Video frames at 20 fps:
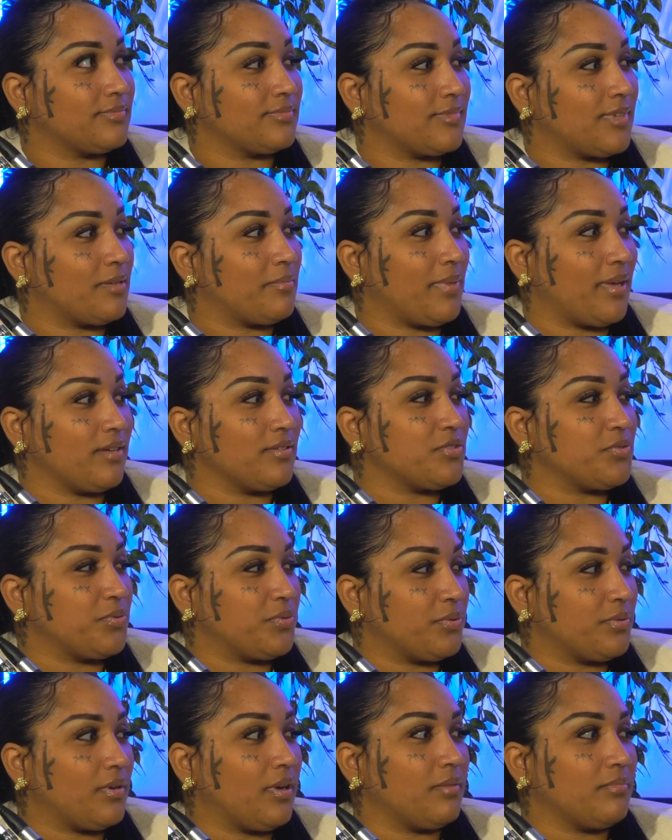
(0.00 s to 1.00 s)
about
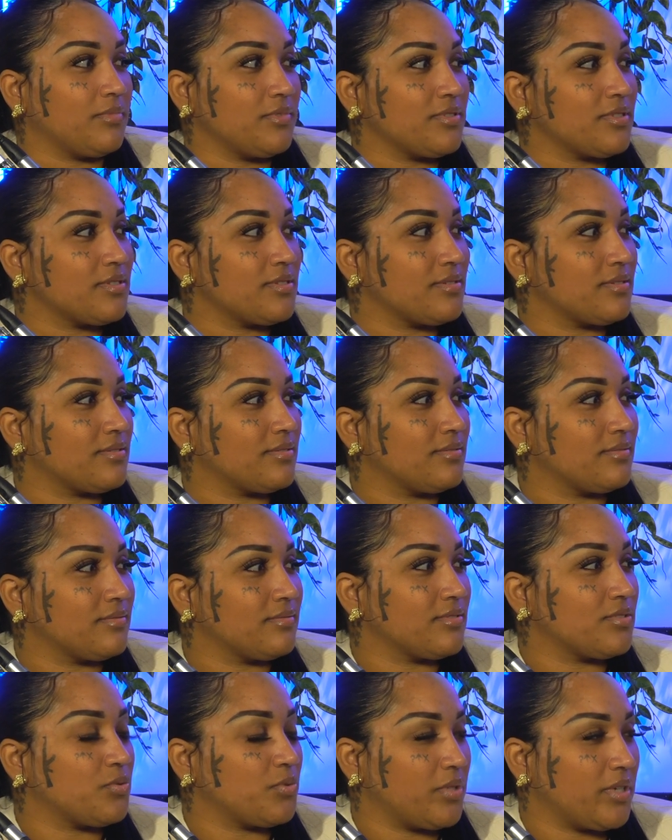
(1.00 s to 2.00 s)
almost
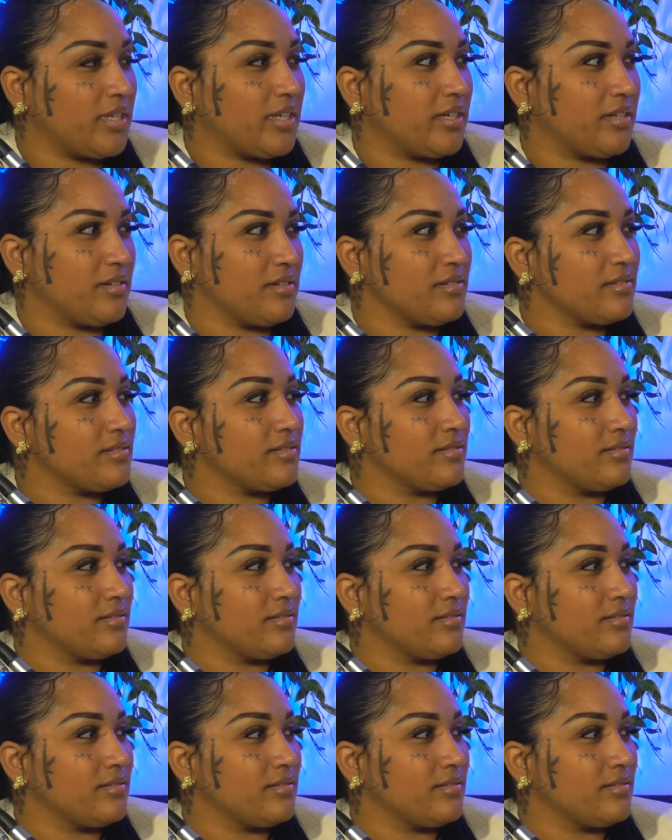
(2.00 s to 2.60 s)
20 years.